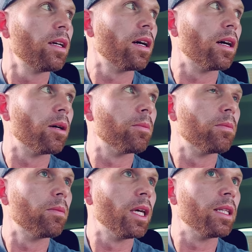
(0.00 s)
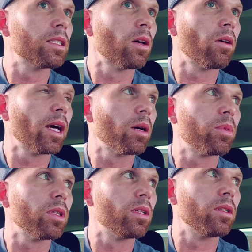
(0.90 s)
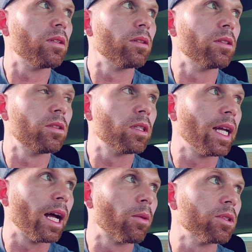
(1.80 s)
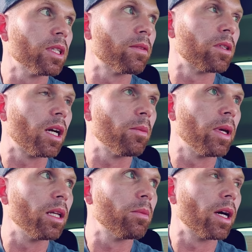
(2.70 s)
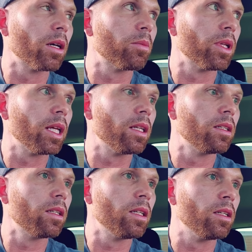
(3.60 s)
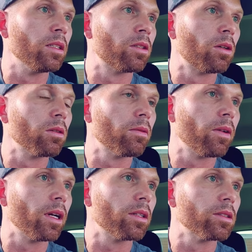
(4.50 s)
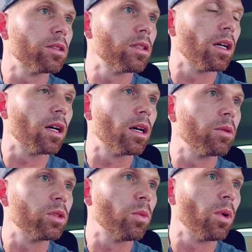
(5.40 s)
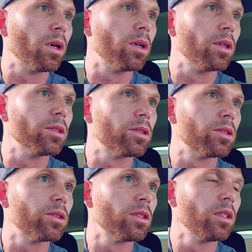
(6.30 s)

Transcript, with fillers: Um, and this all happened literally hours after I made my complaint in internal affairs, uh, which was